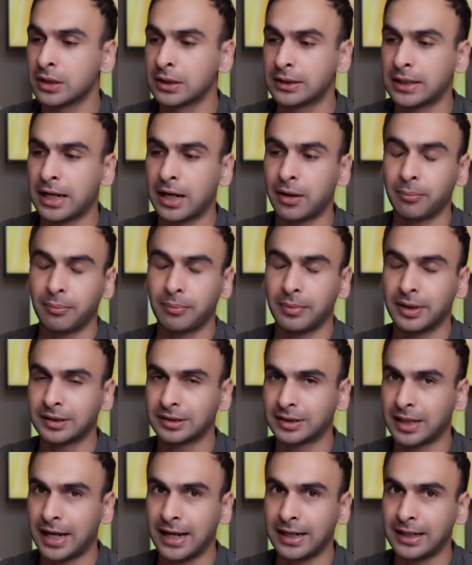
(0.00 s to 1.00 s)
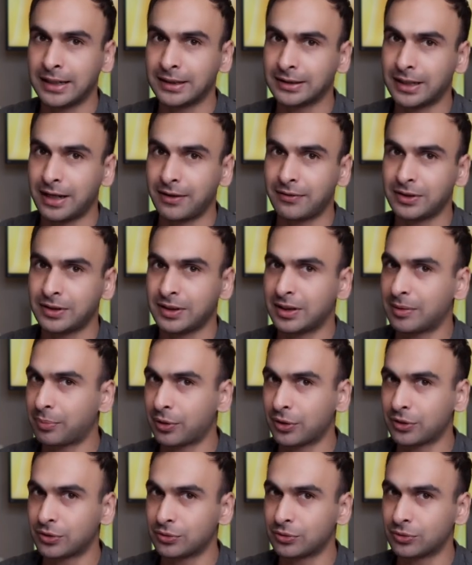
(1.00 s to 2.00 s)
Now, assignee is obviously the
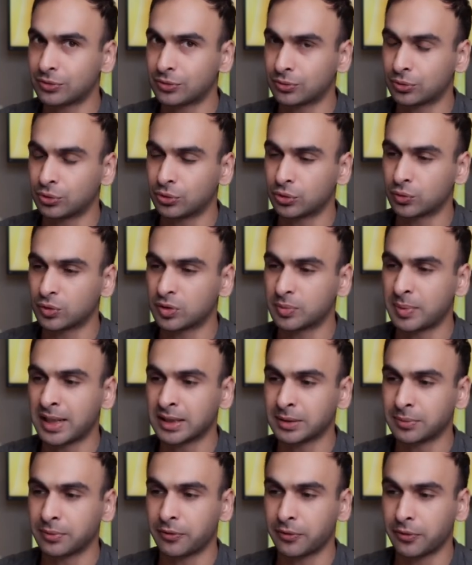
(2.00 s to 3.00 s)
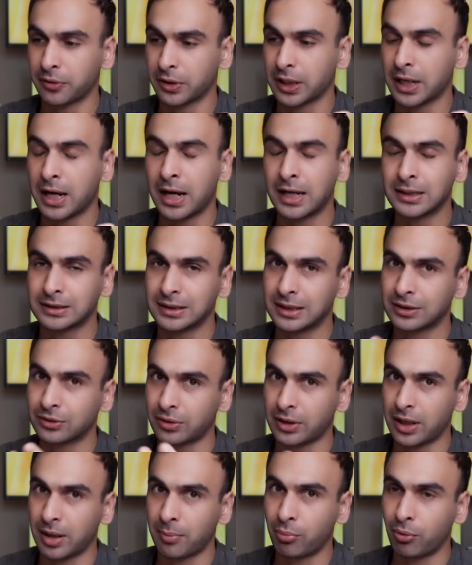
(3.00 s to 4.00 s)
person who's responsible for the content
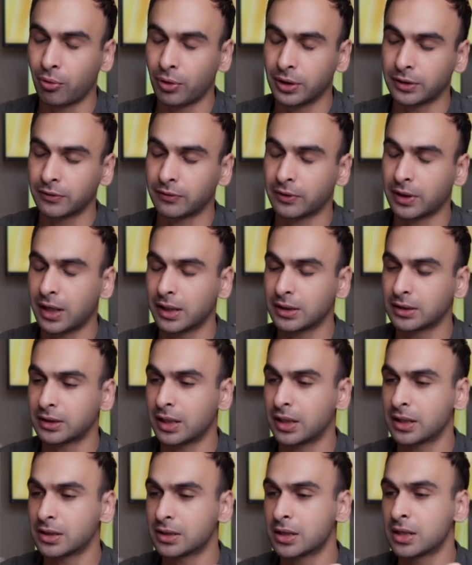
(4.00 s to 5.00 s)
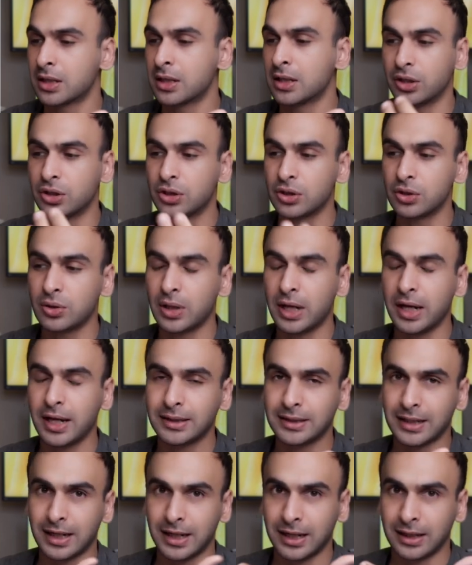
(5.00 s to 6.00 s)
or that point of content. The due
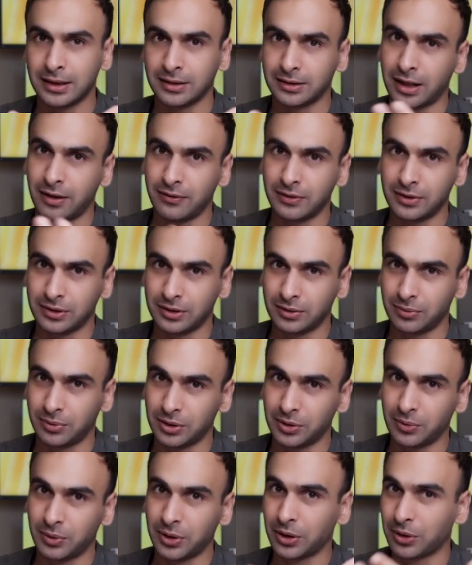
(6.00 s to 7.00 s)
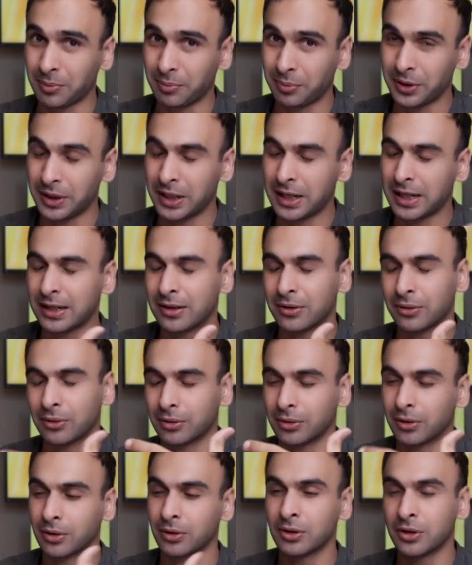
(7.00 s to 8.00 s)
date is obviously when you want to complete it
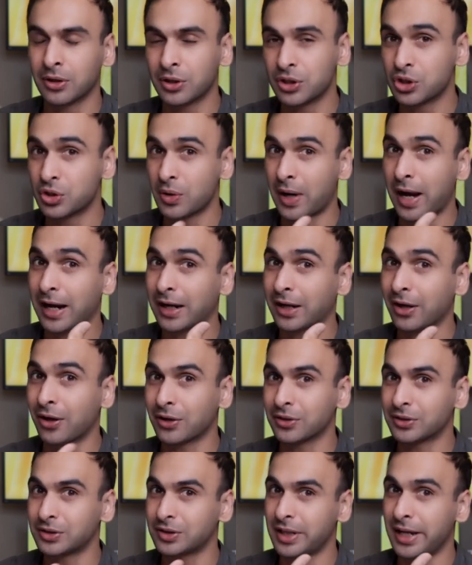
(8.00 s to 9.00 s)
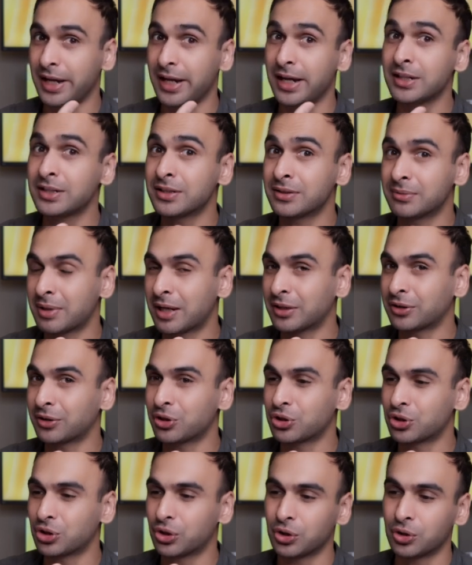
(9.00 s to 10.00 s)
or track our stage, as I'll
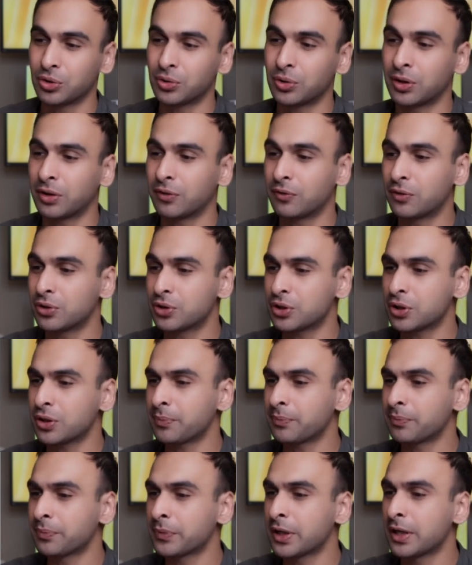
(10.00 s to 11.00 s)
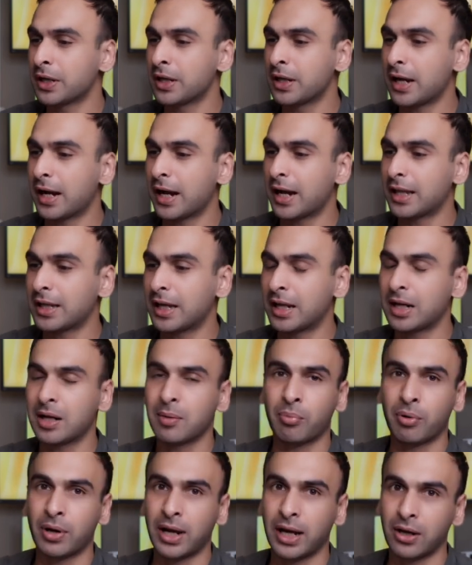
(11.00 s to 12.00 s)
show you in the future. And
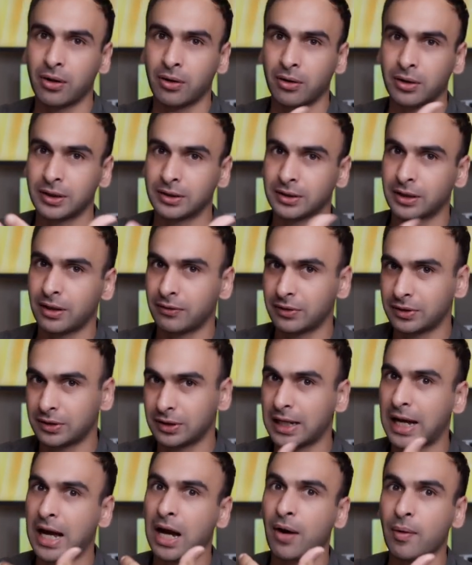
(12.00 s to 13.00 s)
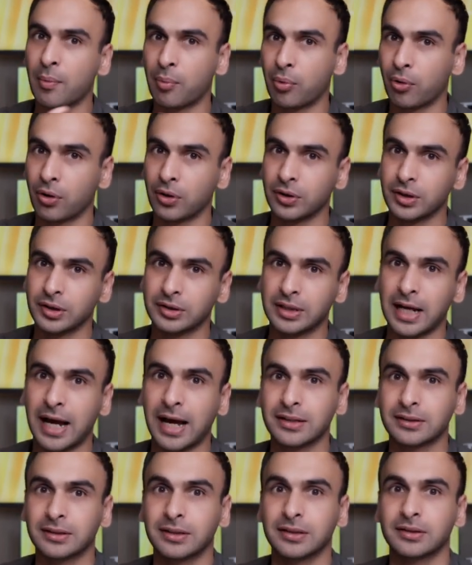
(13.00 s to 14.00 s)
then priority is obviously how important this
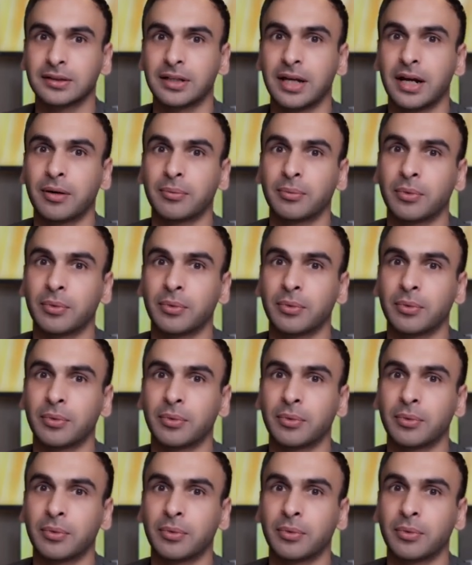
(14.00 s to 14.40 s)
task is there.